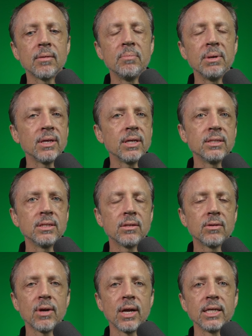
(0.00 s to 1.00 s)
billion
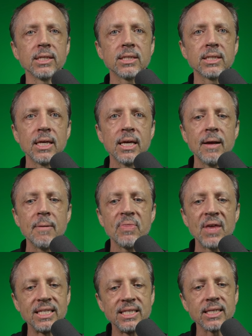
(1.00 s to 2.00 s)
credits,
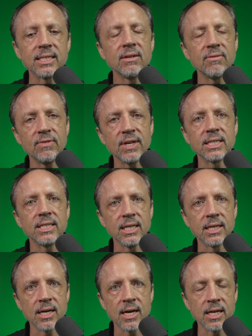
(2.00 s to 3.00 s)
that doesn't fix the
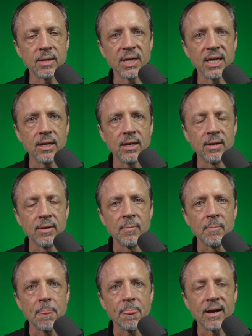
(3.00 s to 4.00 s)
economy.
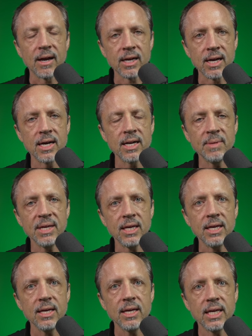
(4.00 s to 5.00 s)

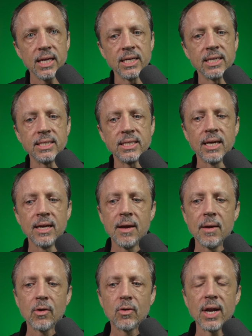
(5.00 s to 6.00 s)
Economy is
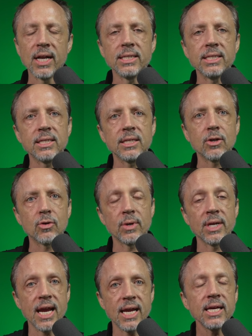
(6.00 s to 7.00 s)
credits
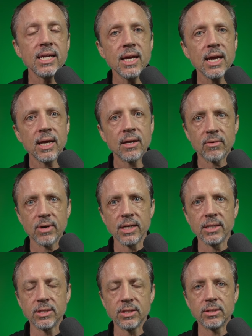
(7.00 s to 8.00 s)
created and
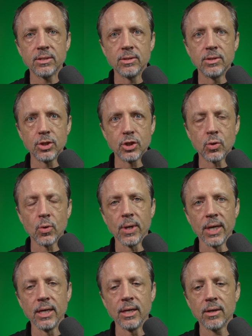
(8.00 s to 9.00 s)
credits
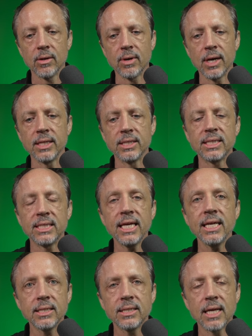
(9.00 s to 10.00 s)
destroyed credits
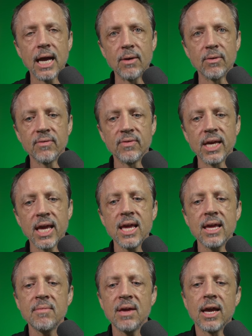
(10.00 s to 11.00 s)
synced out of the
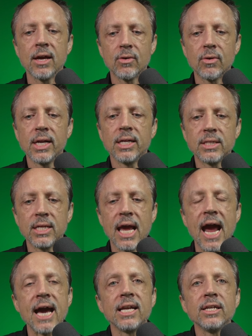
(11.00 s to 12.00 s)
game, and credits
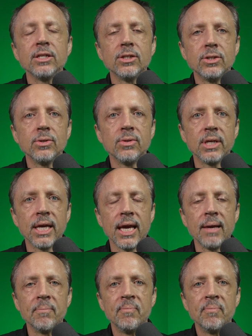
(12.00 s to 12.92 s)
added to the game.